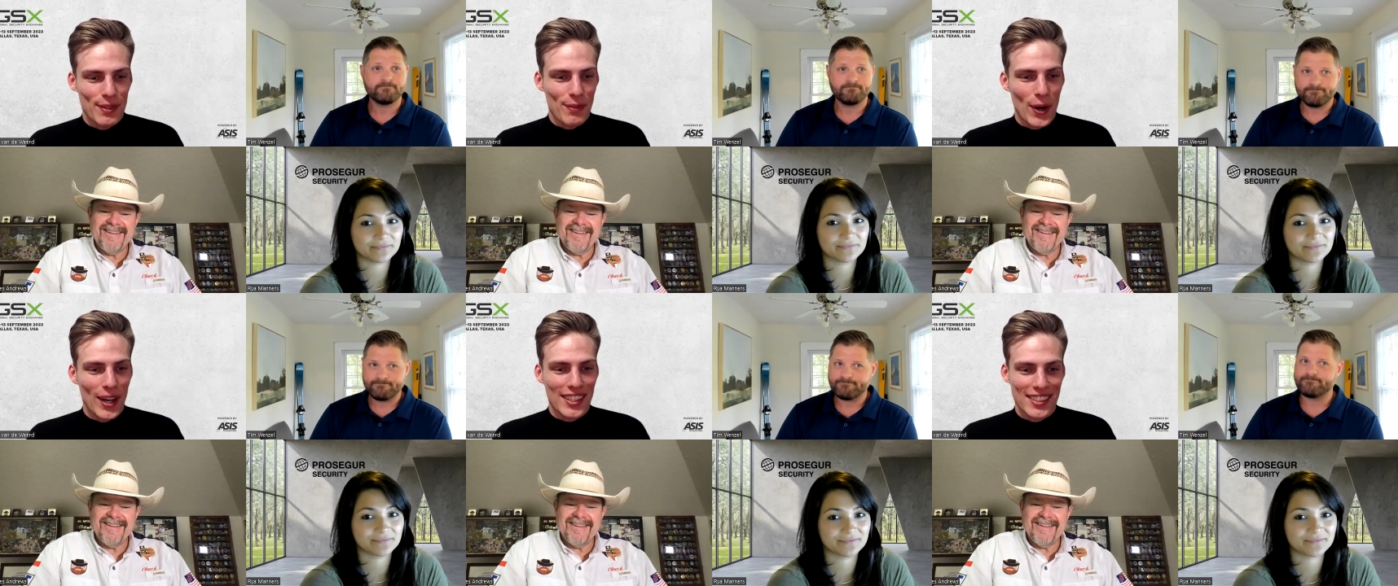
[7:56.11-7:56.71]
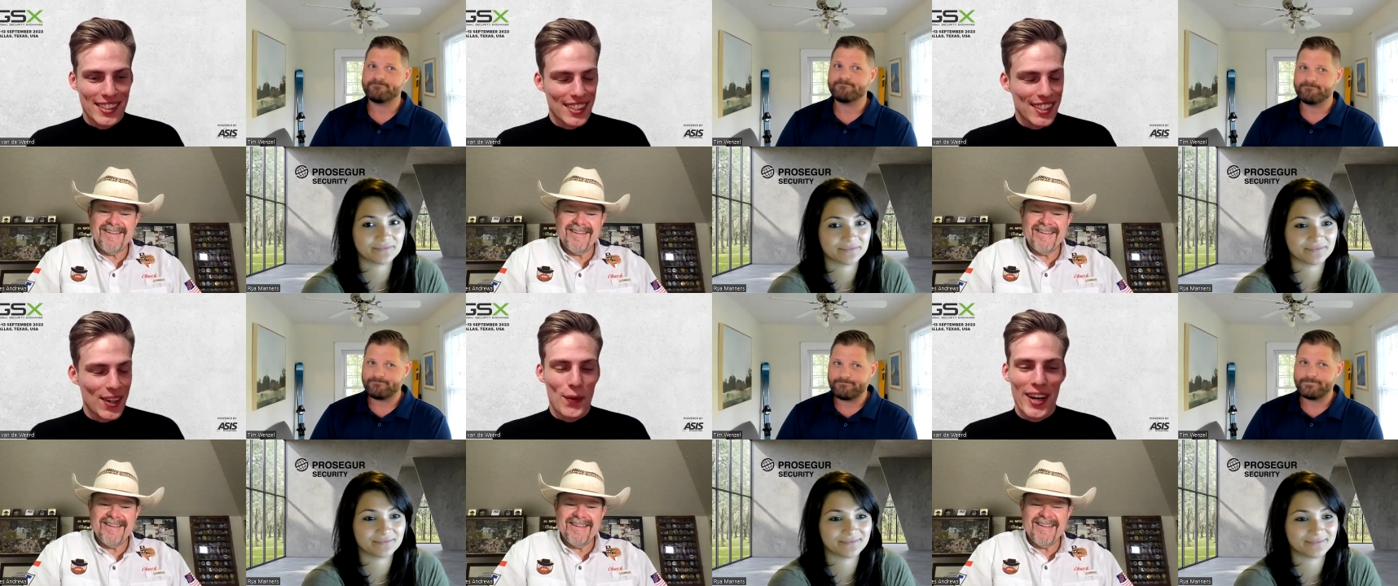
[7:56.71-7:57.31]
Speaker 1: was
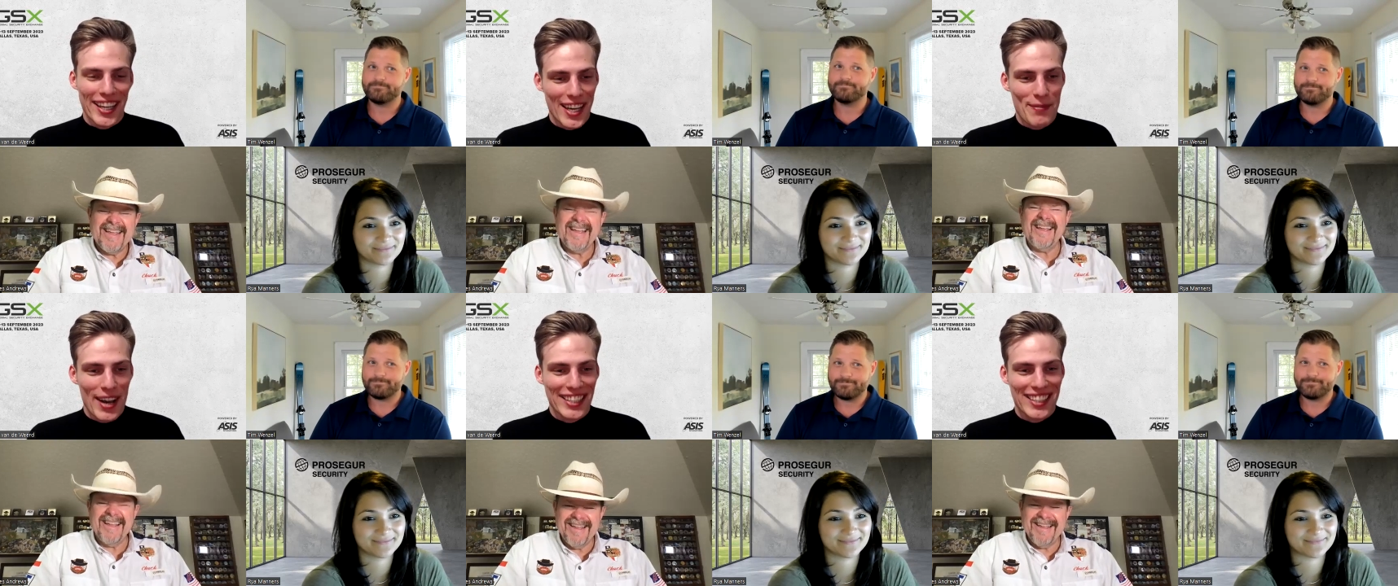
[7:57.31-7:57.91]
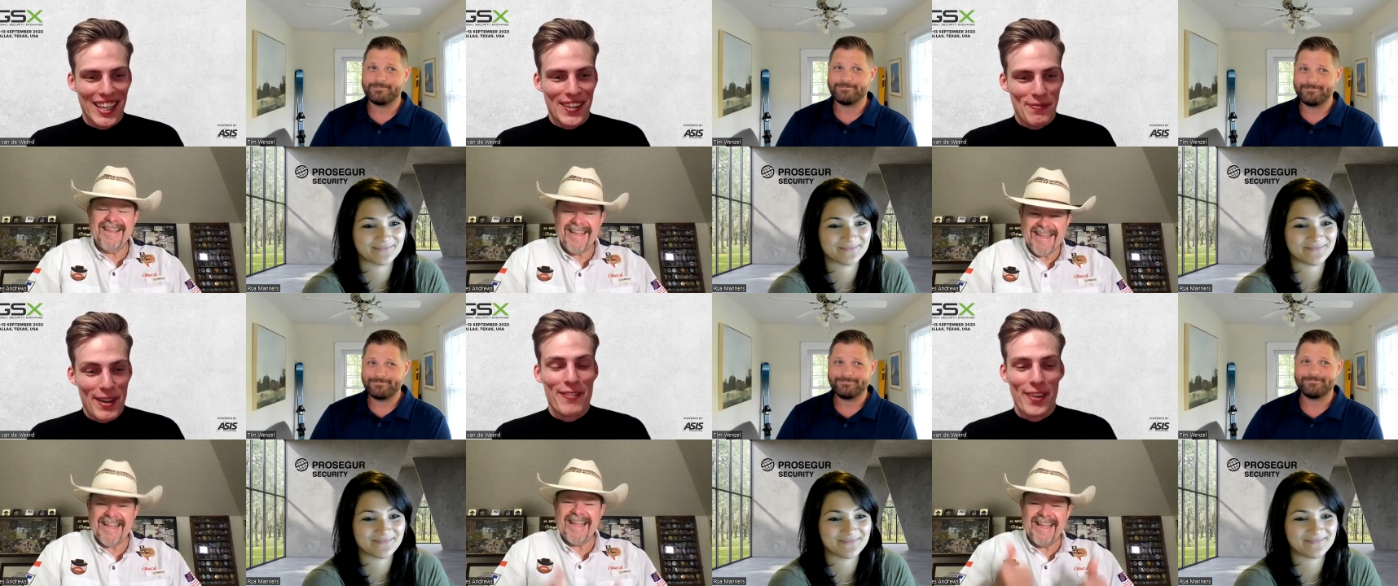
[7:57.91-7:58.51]
already amazing
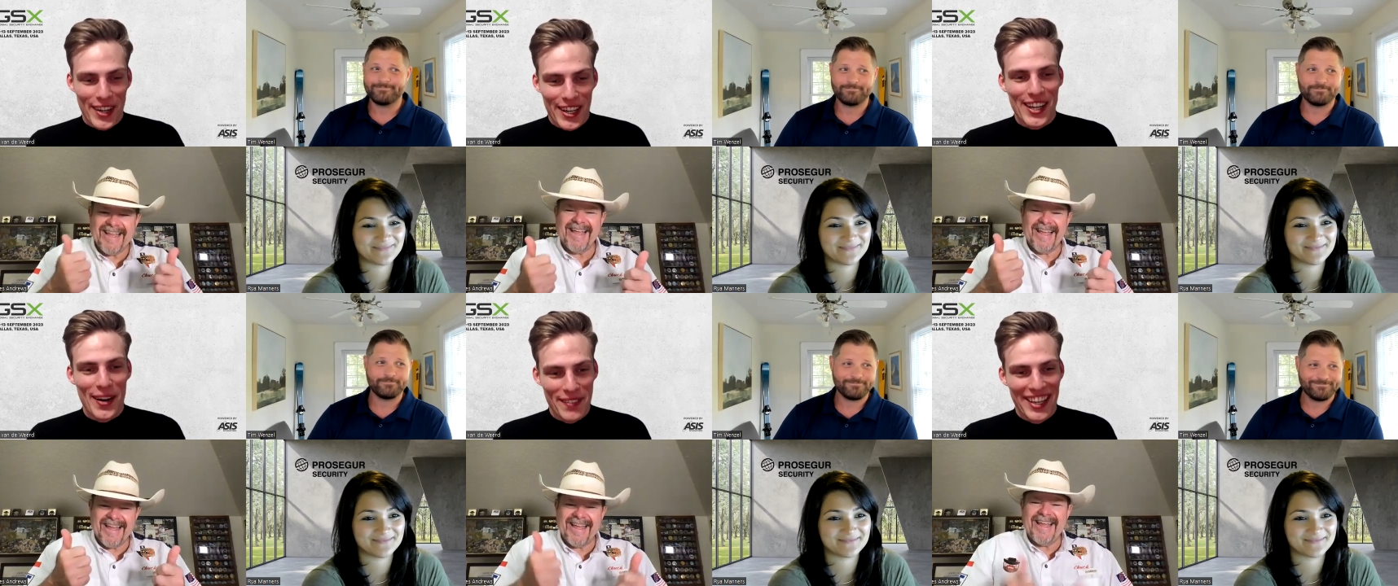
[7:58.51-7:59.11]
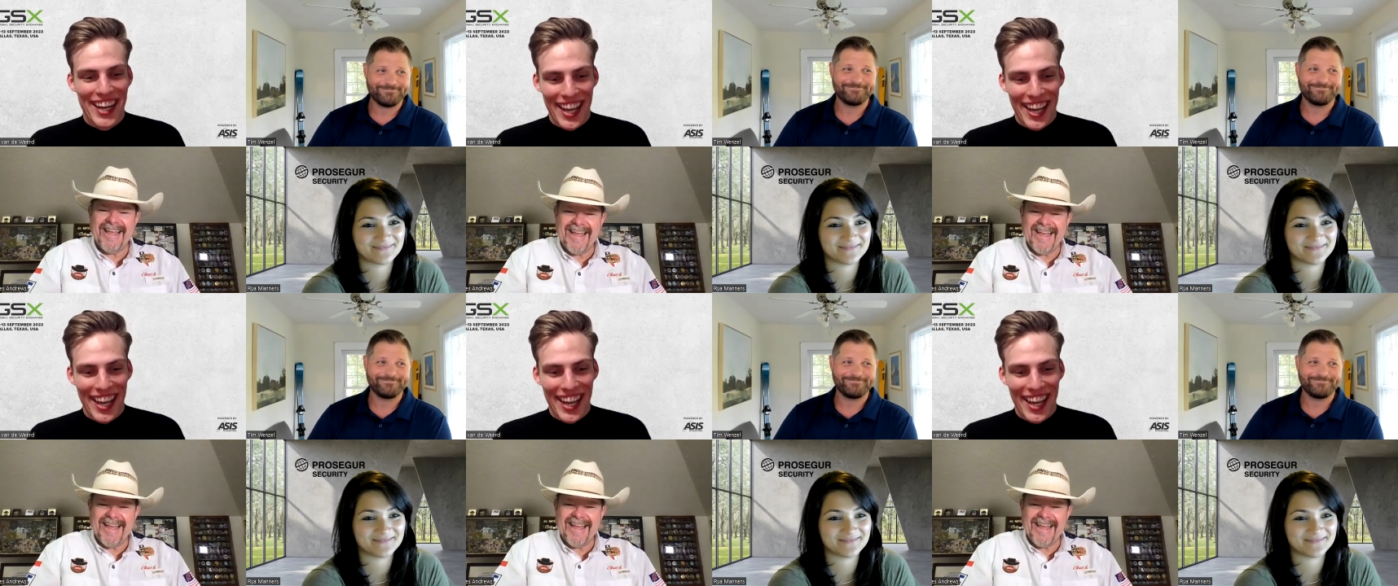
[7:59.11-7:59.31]
before you come in,